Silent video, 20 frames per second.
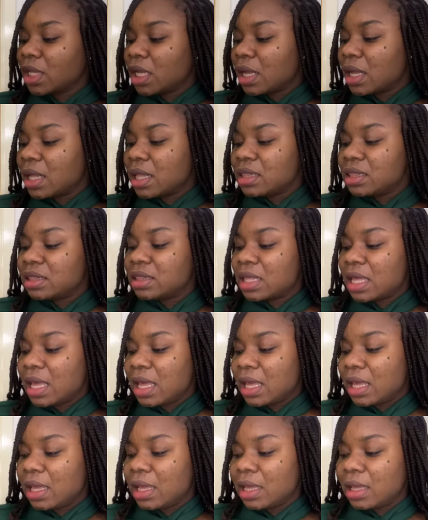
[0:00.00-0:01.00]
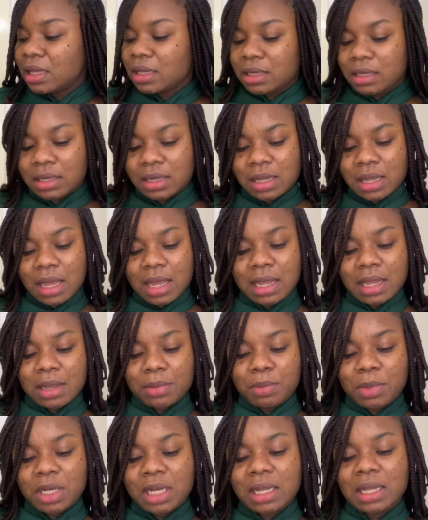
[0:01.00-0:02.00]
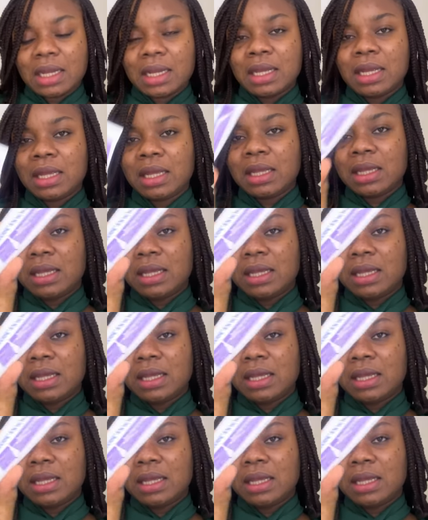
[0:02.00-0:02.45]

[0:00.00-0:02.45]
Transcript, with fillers: And then I apply